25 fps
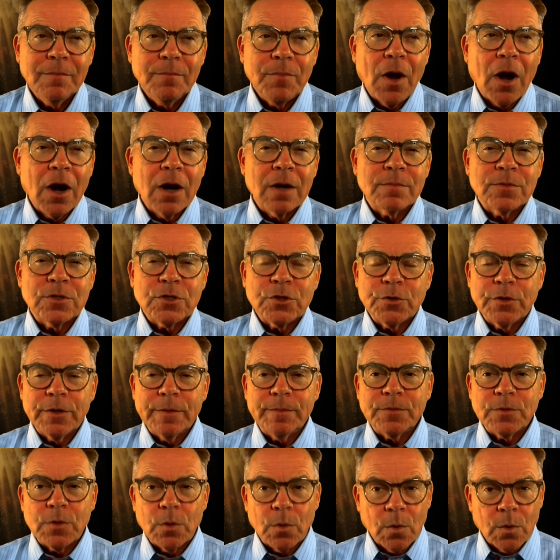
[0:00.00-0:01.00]
Parham's
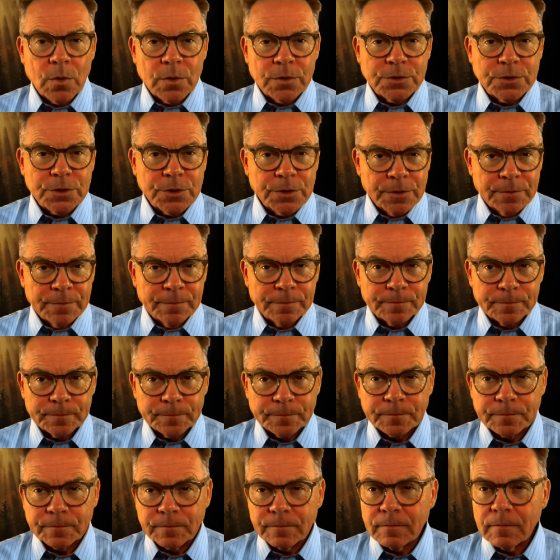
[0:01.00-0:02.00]
trip to Orchard
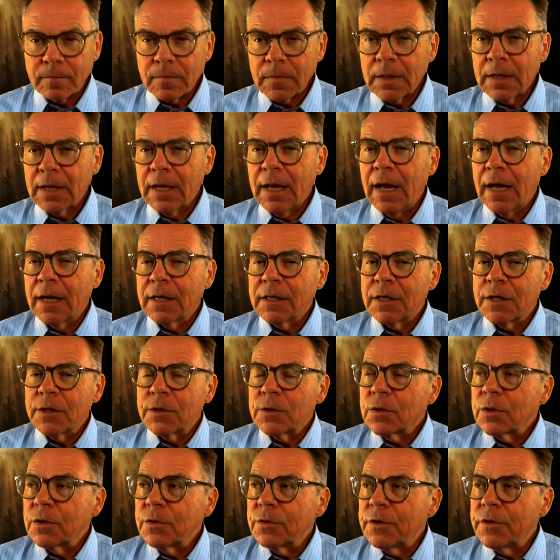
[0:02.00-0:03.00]

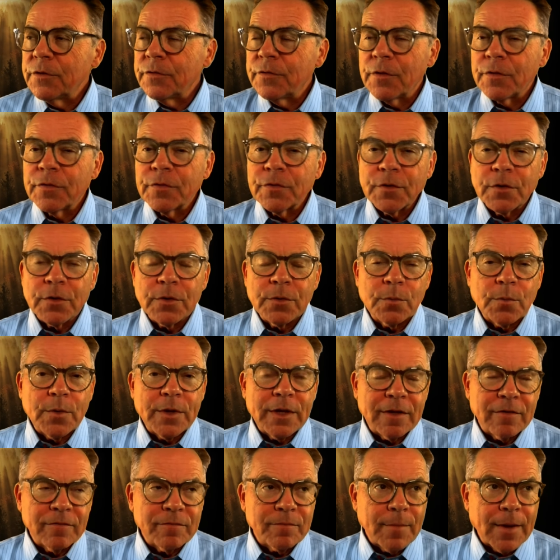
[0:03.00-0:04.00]
concluded the third
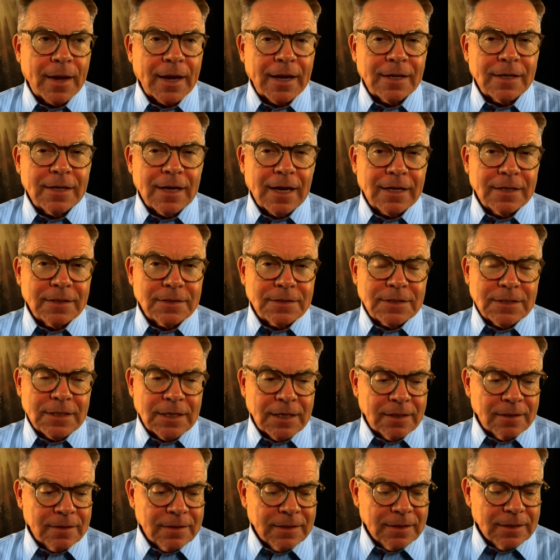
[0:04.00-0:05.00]
week of May
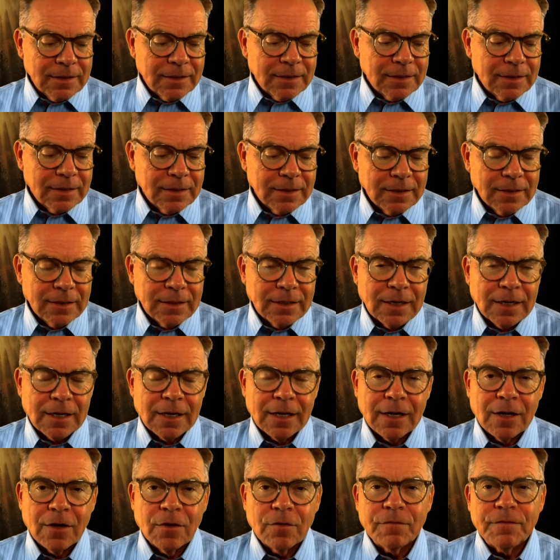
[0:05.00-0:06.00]

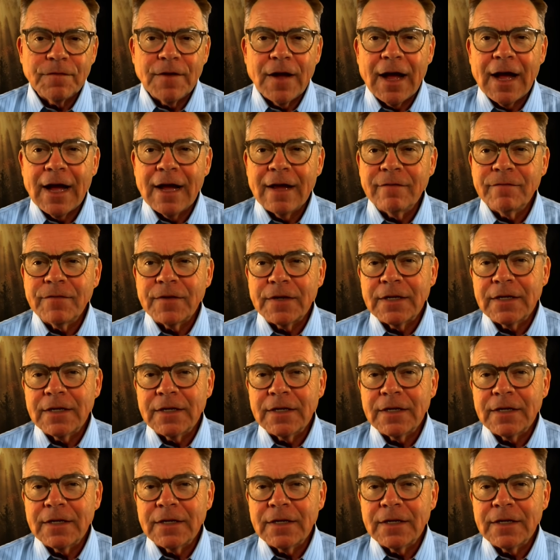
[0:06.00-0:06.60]
1905.